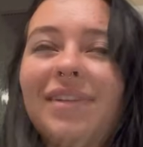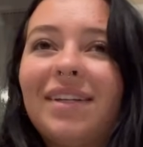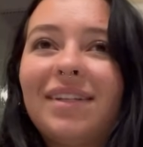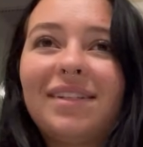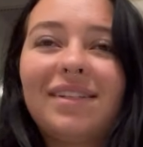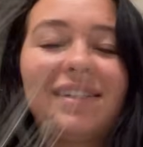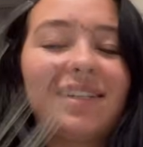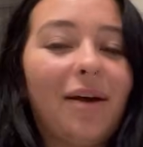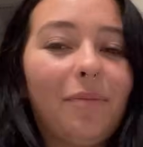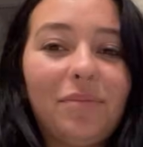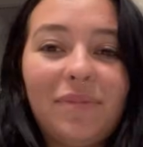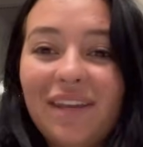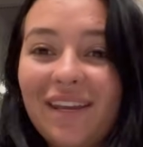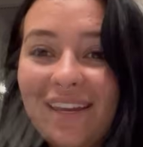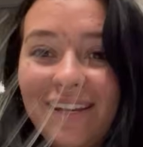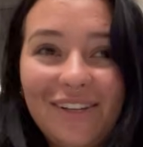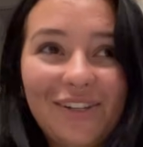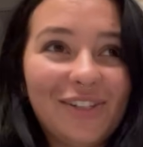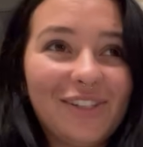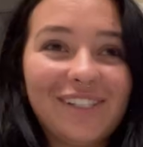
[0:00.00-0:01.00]
something
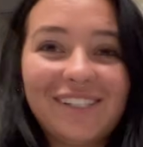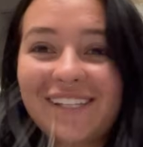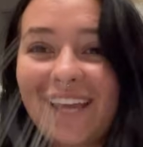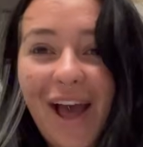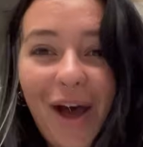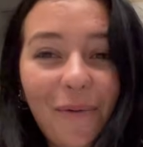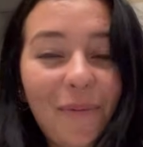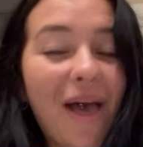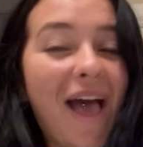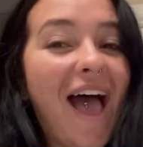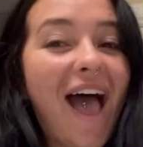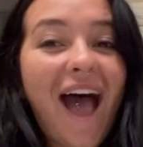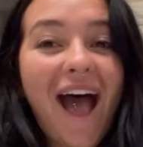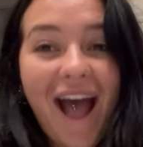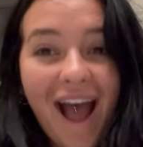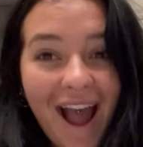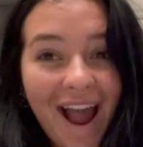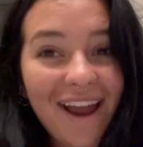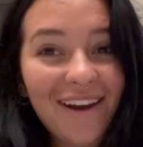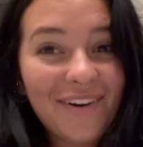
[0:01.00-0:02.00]
in your scalp.
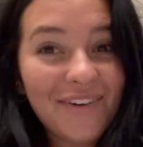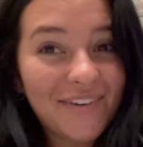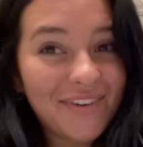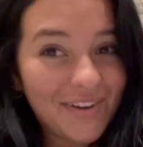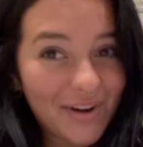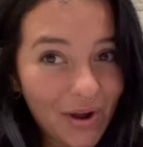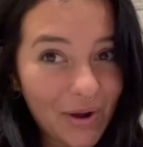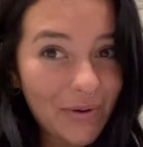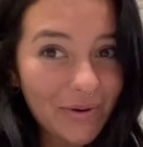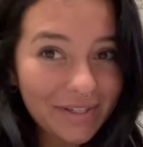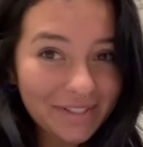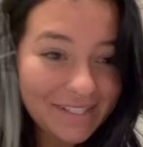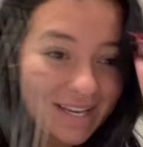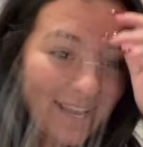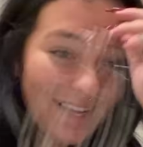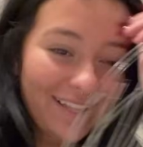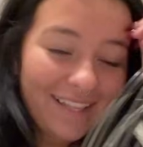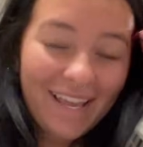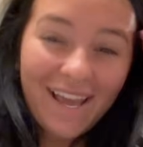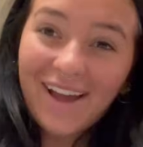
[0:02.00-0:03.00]
I don't know
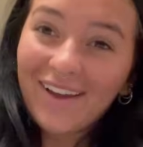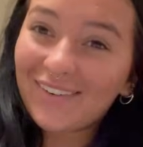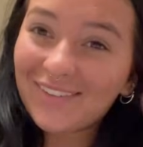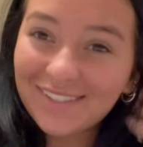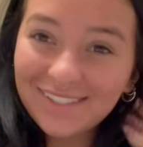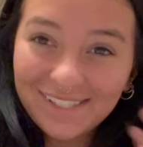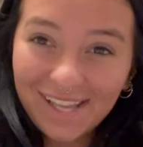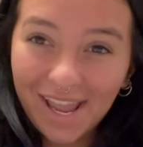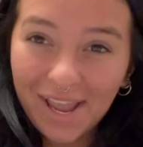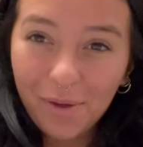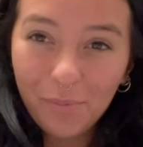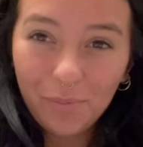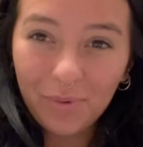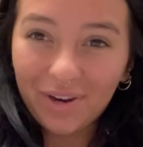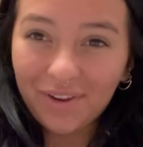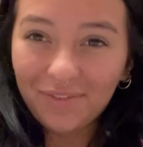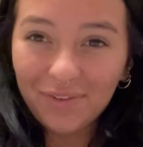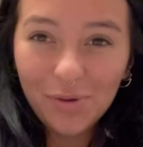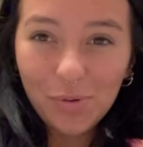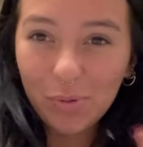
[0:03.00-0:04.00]
exactly how to say it, but
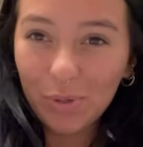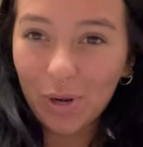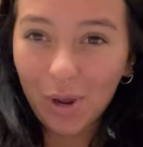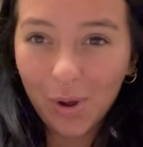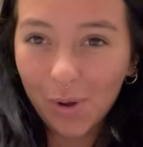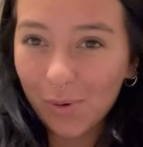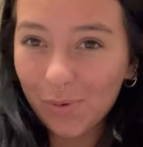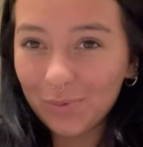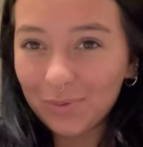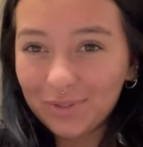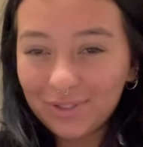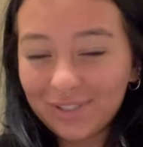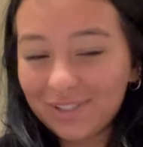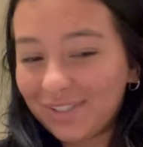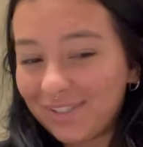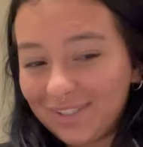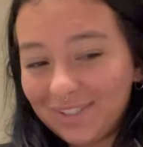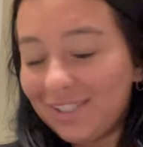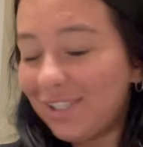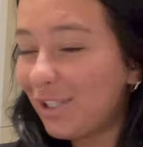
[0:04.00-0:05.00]
if you know,
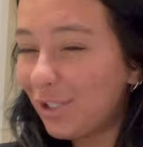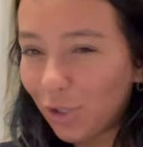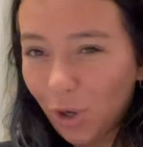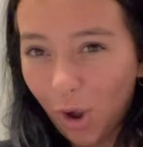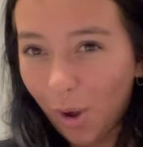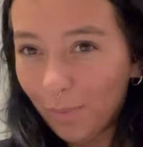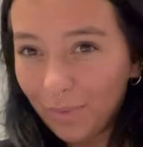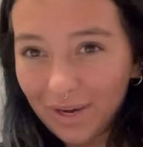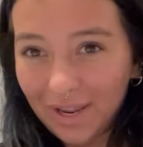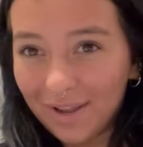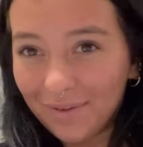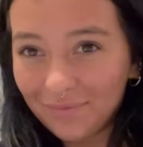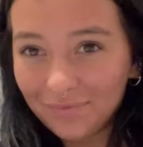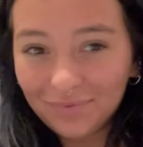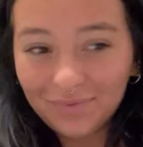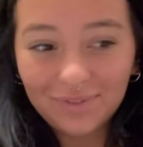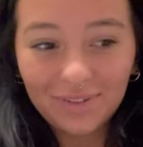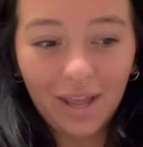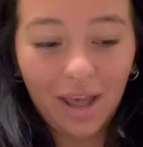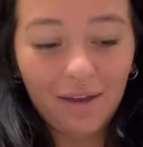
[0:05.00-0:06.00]
just comment it.
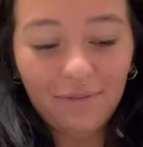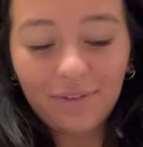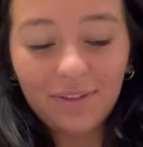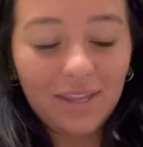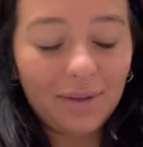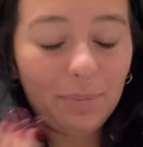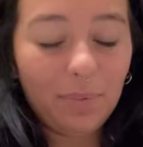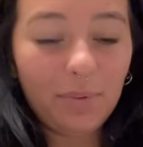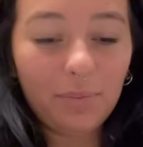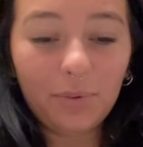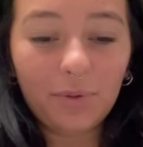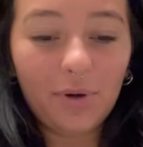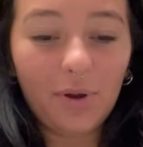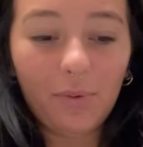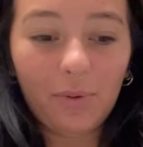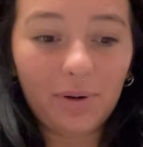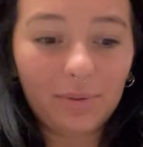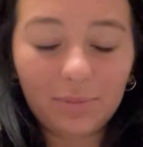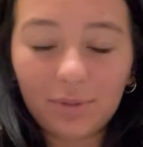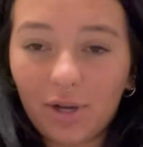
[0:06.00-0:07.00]
I feel like people know
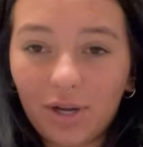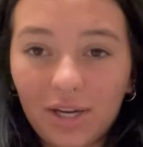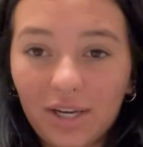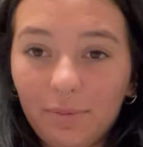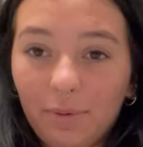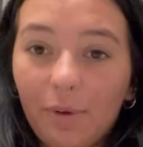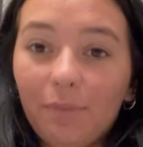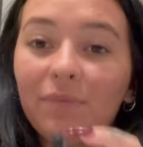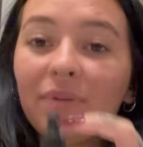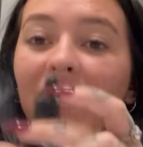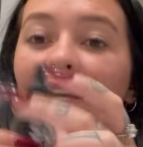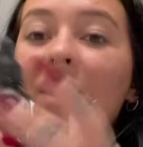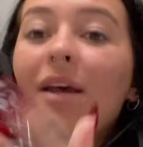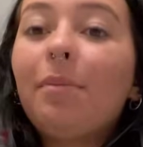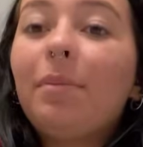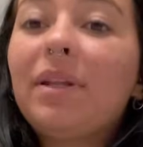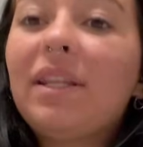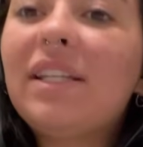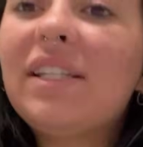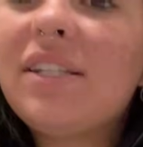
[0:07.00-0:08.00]
what I'm talking about.
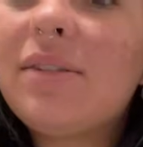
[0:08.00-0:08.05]
But this